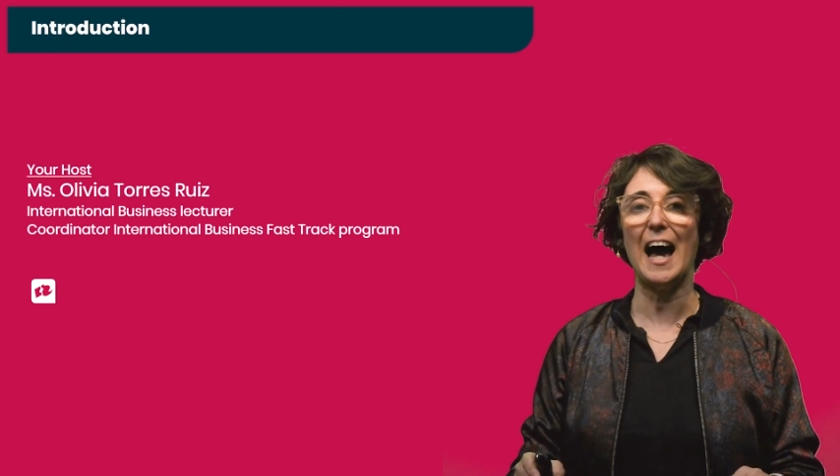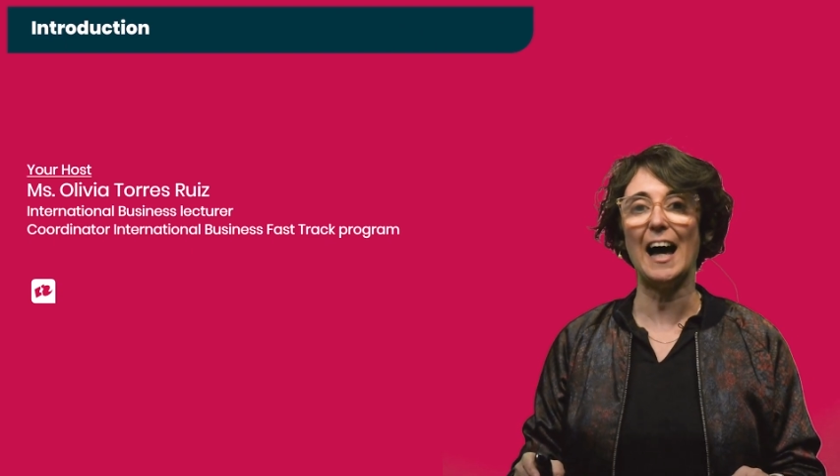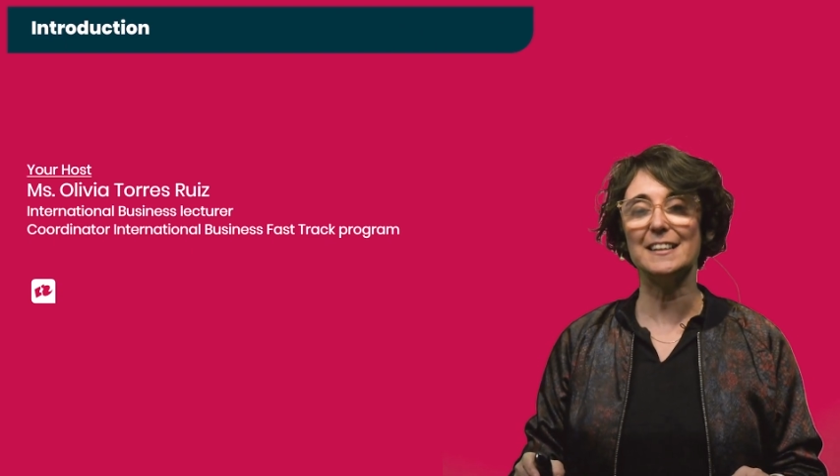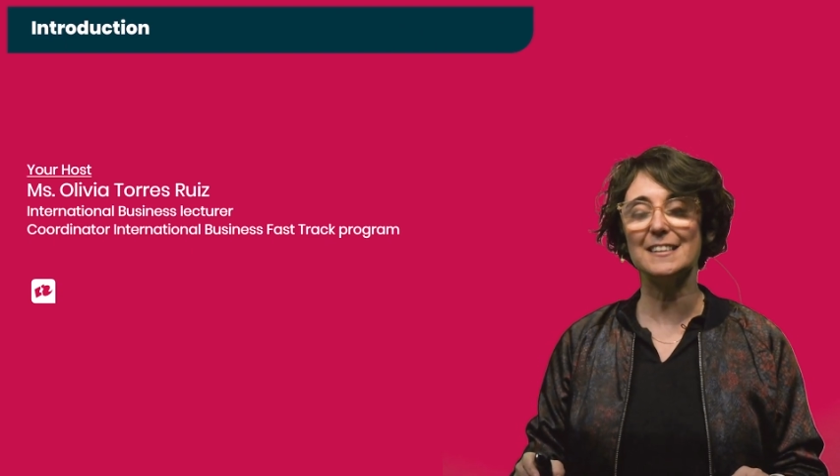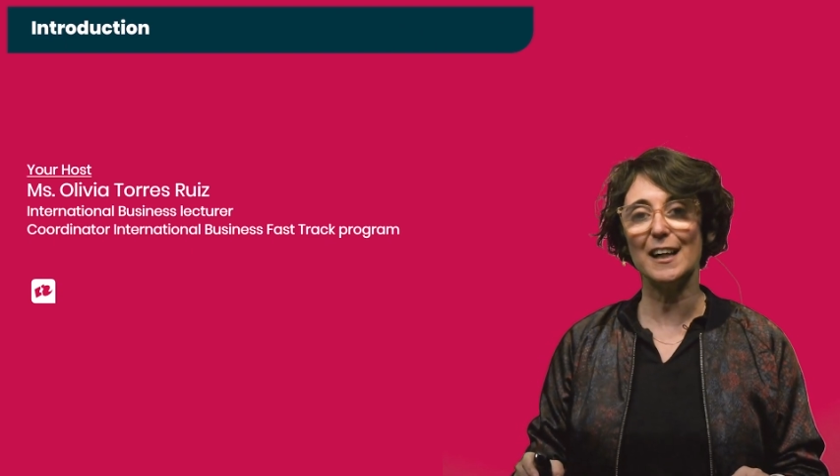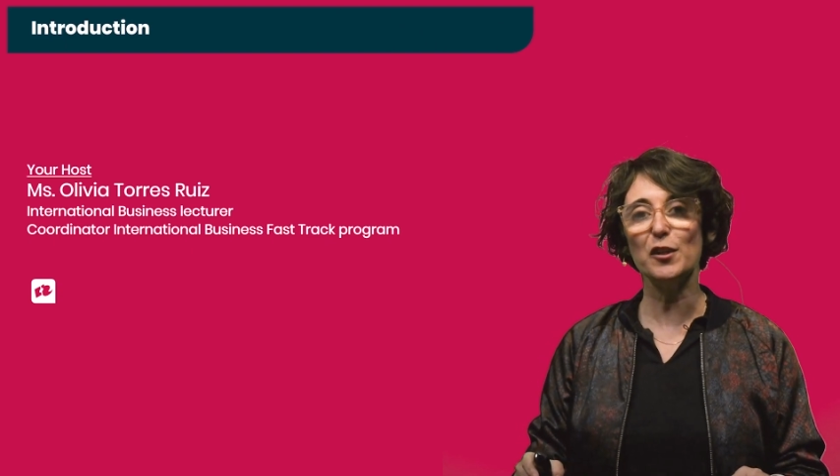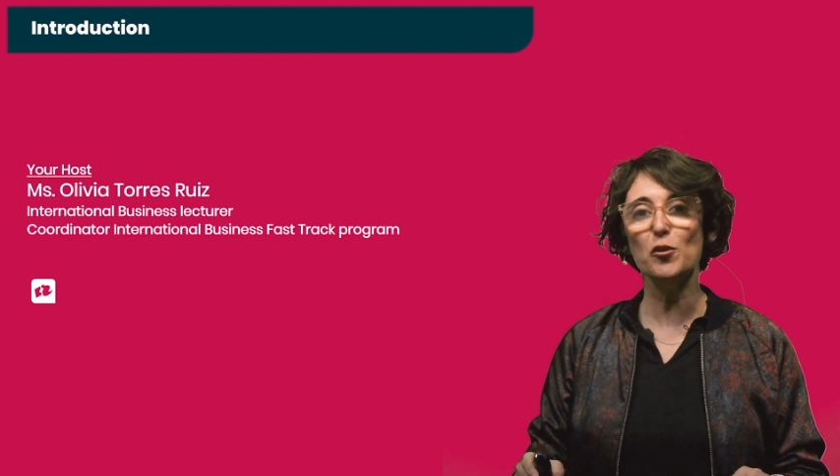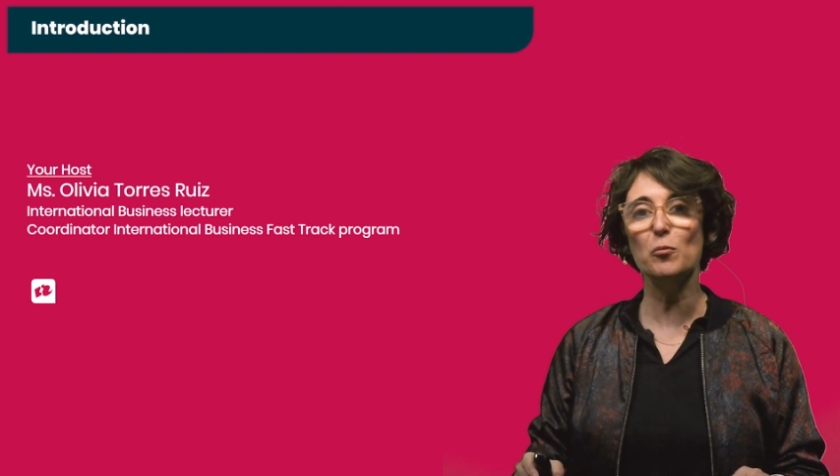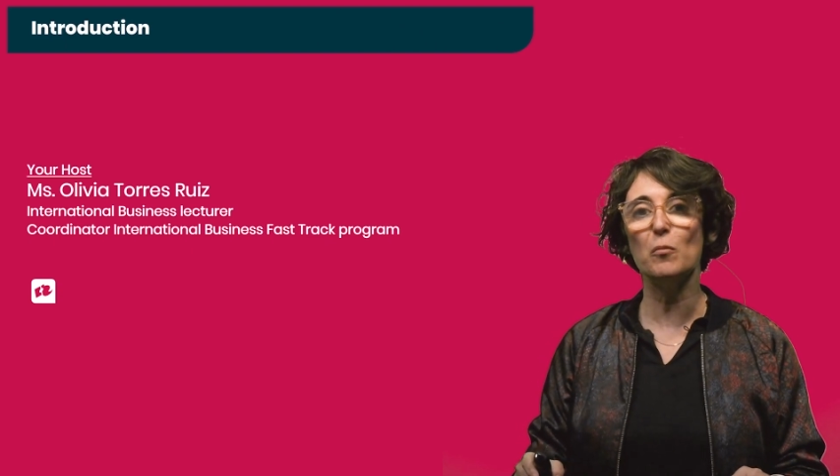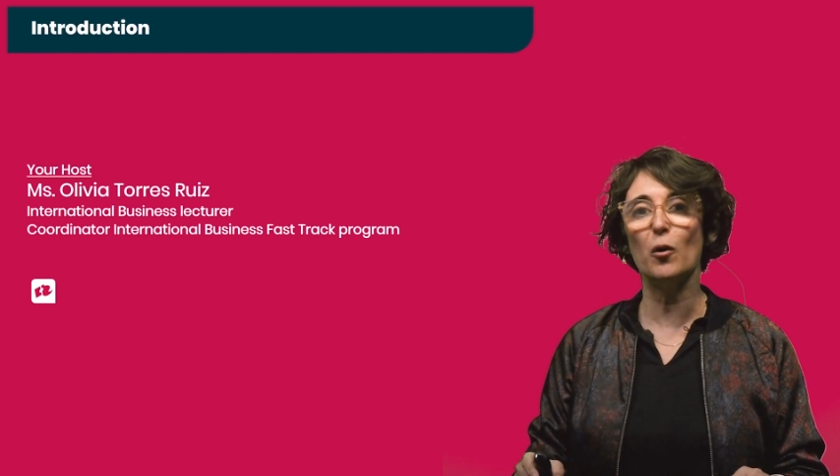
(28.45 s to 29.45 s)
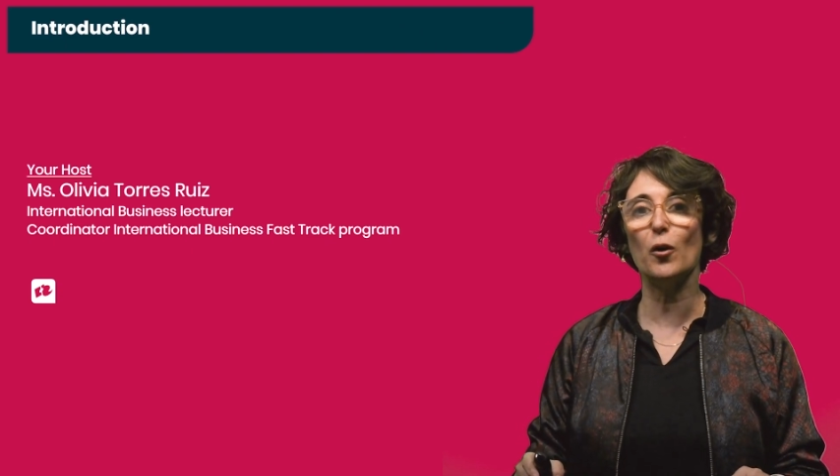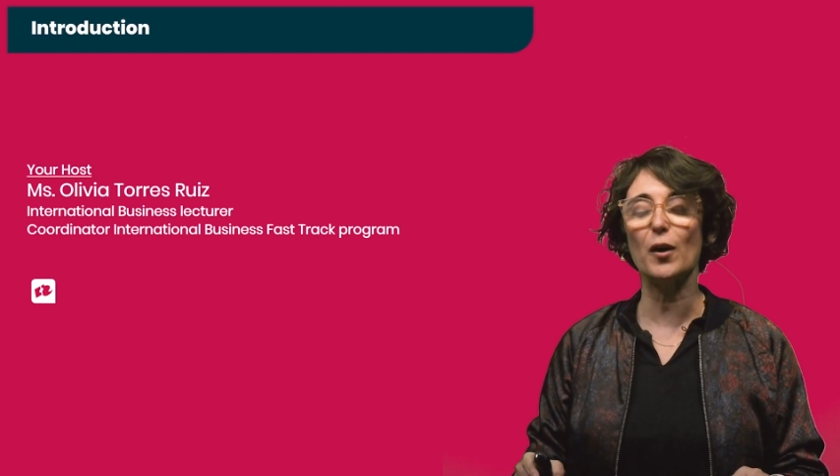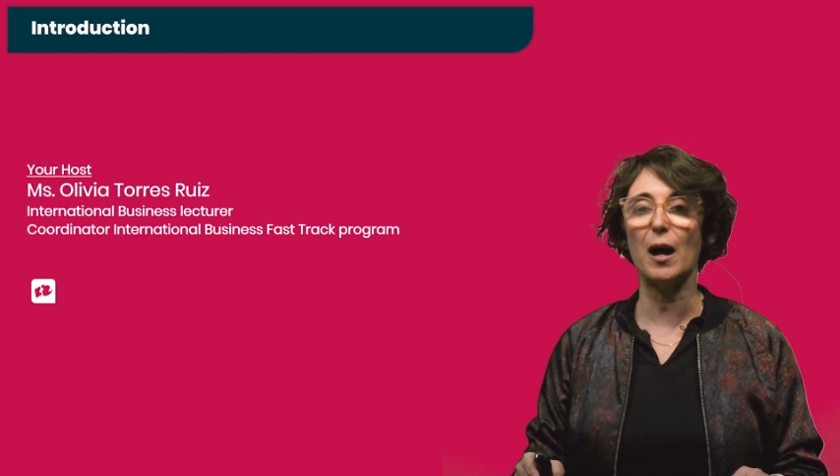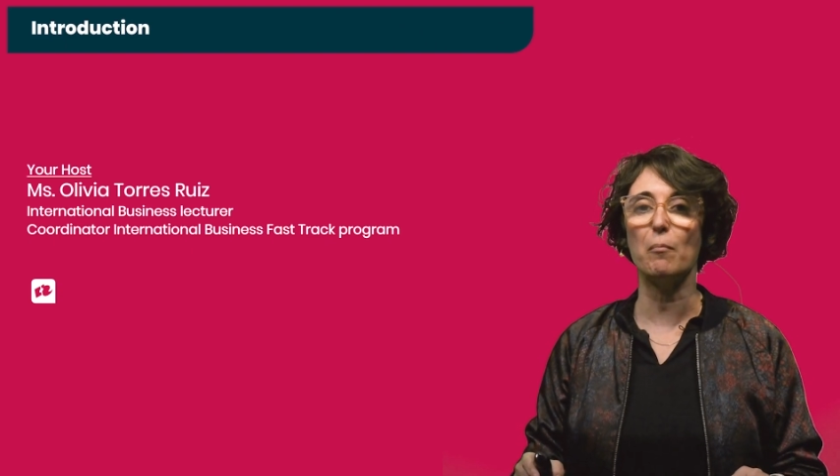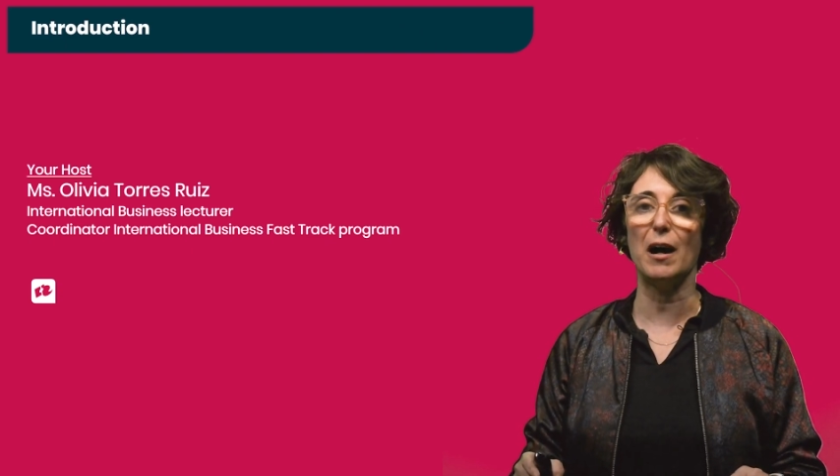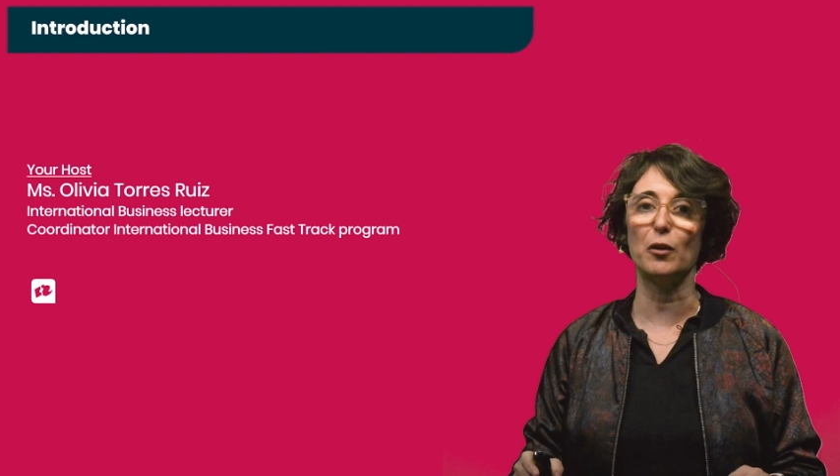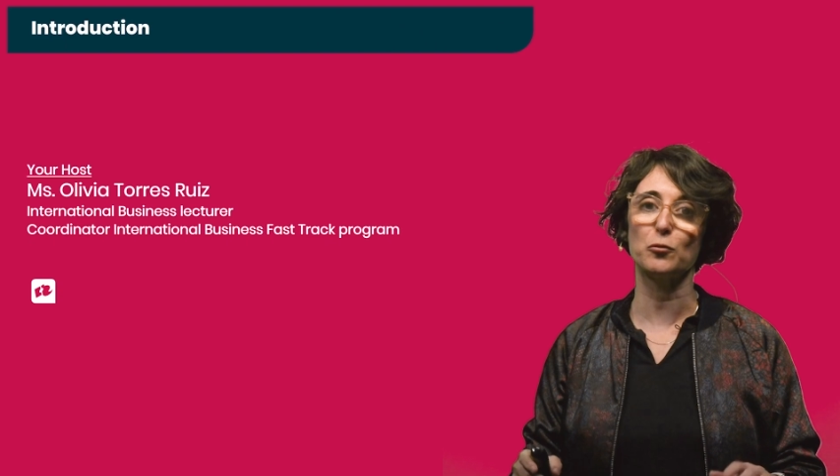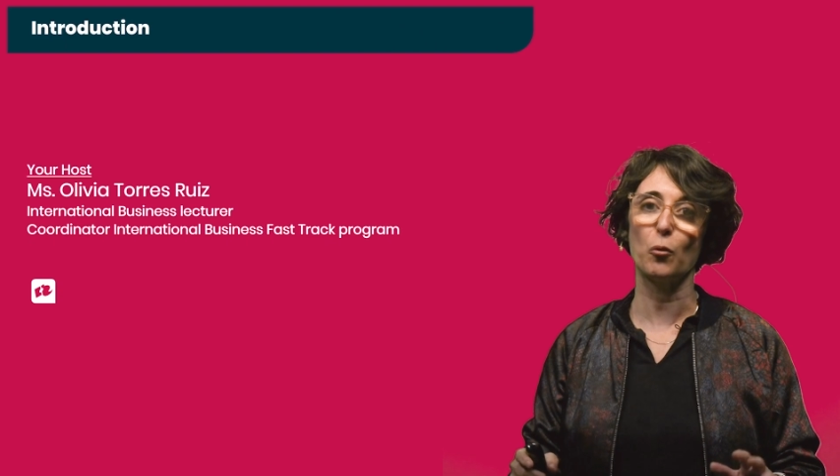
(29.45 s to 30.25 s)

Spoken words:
and tell you more about